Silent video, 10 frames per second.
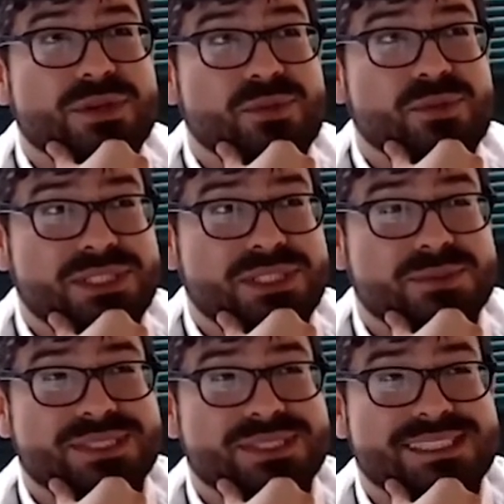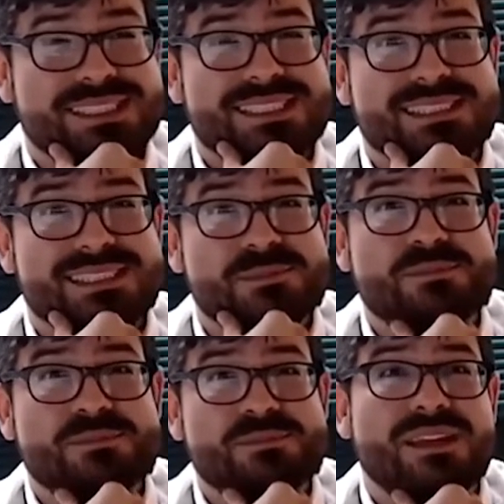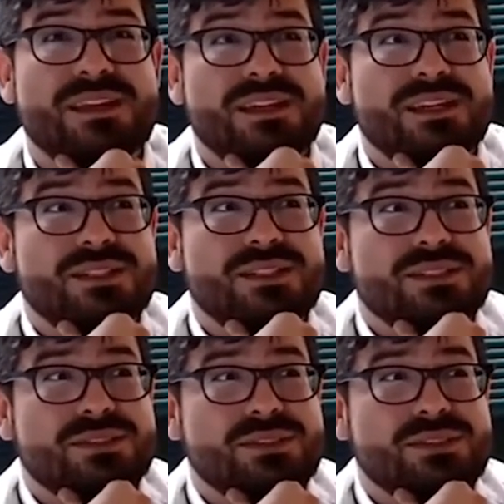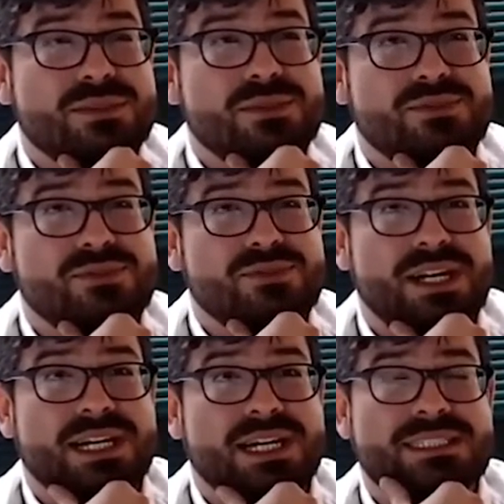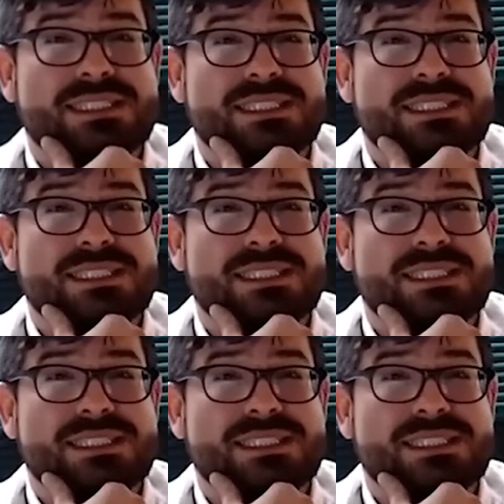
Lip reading: resources to find